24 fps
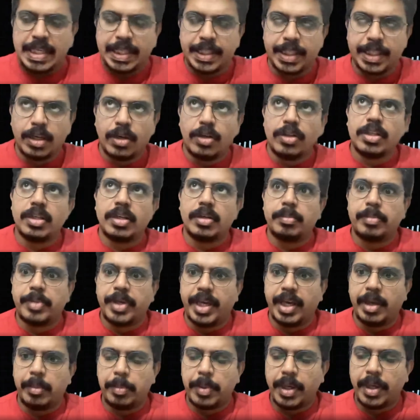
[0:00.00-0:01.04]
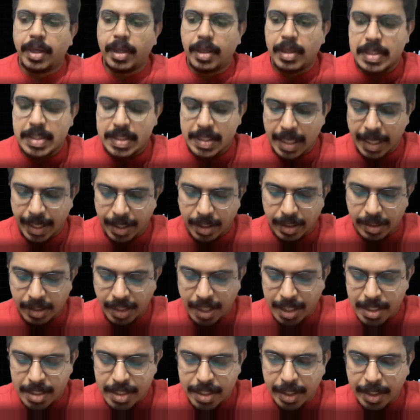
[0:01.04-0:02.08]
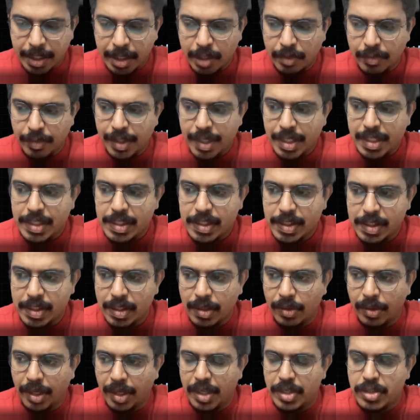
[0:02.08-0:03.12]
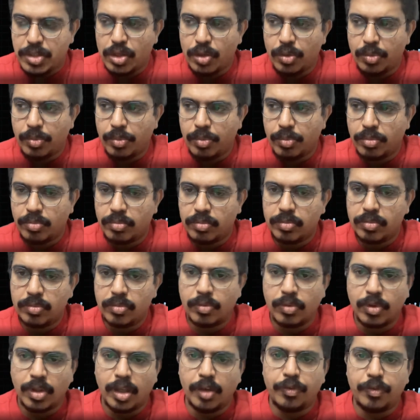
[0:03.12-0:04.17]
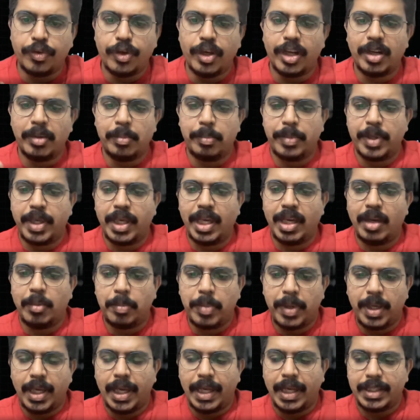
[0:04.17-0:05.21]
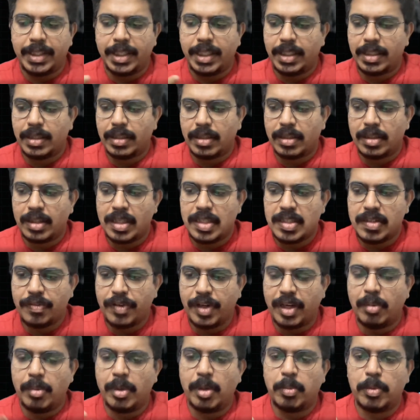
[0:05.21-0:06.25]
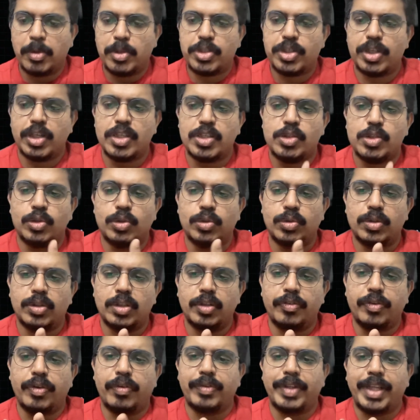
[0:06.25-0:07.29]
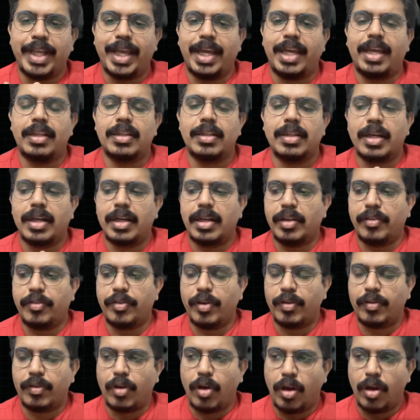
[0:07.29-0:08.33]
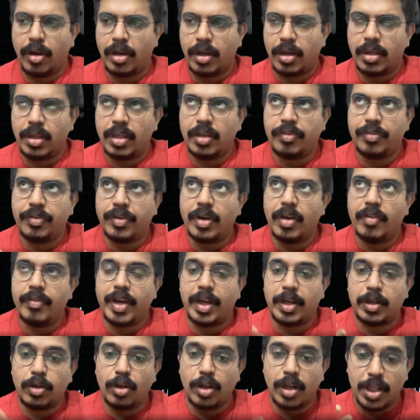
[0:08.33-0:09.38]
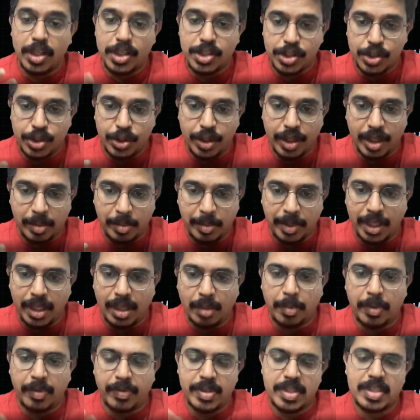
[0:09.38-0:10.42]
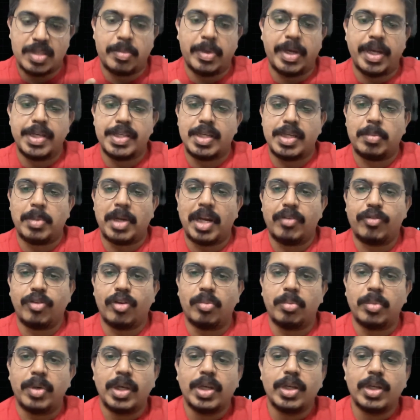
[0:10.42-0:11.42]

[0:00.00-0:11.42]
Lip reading: I think on the BAP side, the incentive is okay. So if you're a BAP, I think there's a fundamental question as to if you've taken that, if you have acknowledged you are a BAP, which is a buyer side platform,